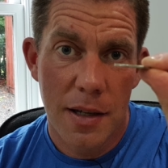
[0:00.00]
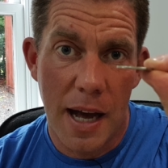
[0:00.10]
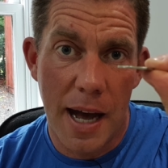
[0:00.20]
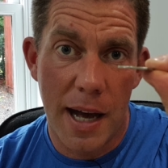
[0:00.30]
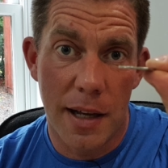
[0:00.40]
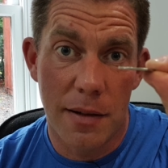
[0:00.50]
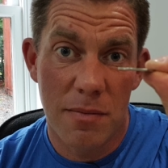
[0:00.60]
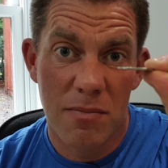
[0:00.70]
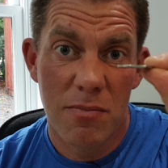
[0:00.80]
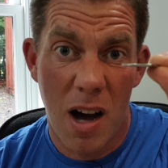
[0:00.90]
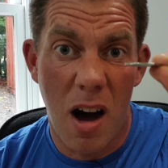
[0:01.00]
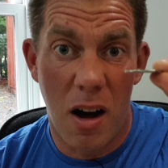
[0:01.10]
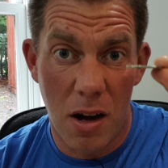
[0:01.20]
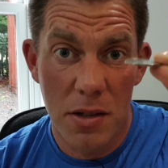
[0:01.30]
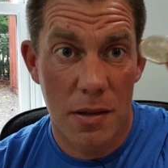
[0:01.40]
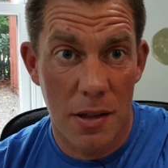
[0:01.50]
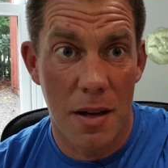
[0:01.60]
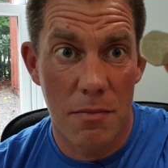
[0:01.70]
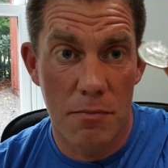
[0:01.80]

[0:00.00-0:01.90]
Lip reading: and hard, like